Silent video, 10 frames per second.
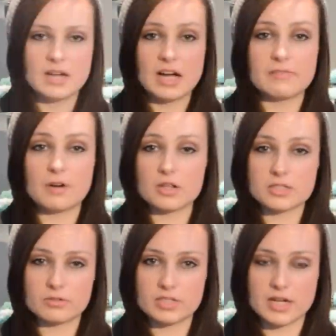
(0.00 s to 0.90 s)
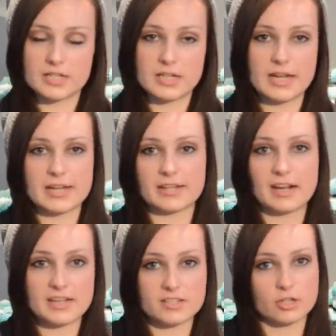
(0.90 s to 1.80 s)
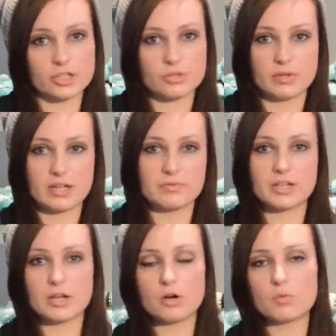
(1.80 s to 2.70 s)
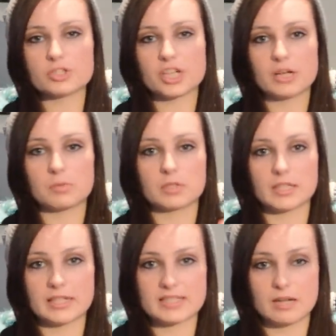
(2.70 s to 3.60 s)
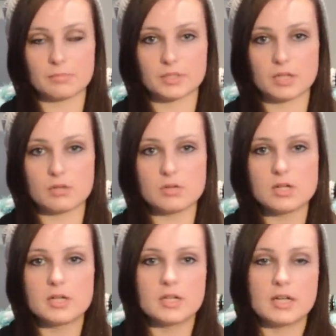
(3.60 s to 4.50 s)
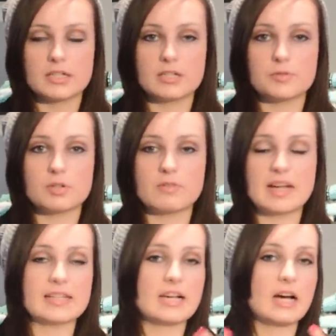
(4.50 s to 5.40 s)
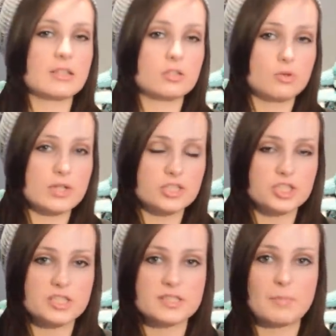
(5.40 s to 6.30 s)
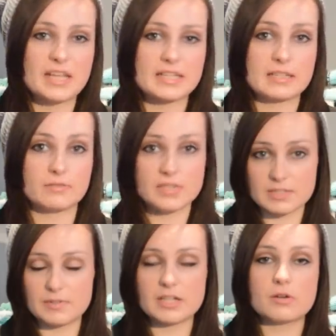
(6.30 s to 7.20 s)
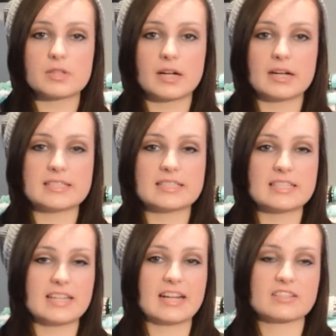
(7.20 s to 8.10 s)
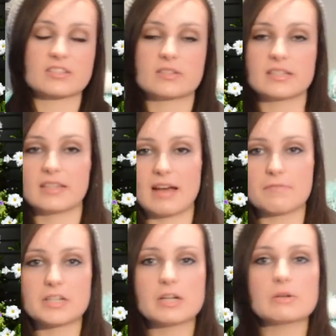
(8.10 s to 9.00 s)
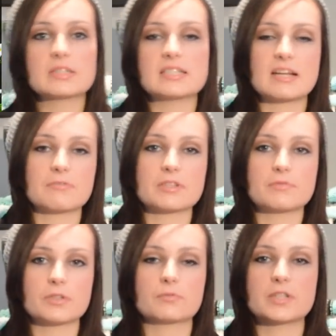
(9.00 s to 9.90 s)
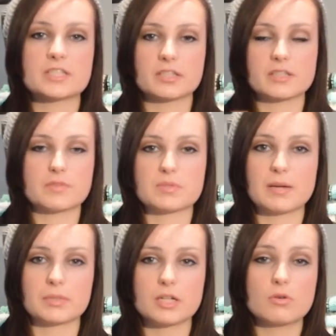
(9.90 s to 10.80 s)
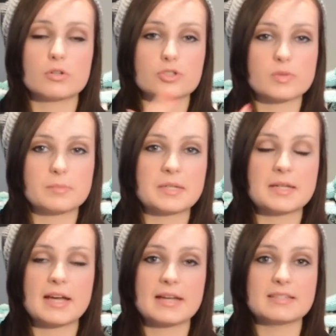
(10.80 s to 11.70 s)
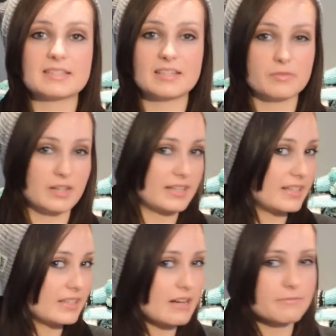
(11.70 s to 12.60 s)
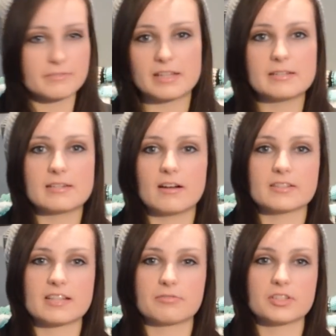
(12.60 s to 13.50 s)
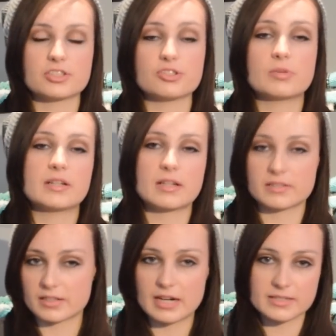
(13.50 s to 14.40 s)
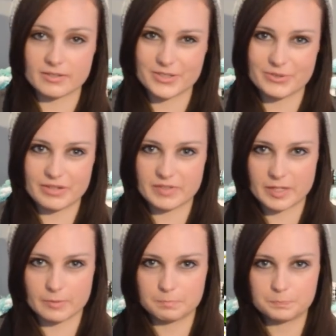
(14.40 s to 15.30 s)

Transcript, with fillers: I've also done a guide dog Q and A video, which I will link down below. If you have any other questions by the end of this video that I didn't answer in that video, then definitely feel free to leave them down below or tweet me, and if I get enough, then I'll definitely do another guide dog Q and A video.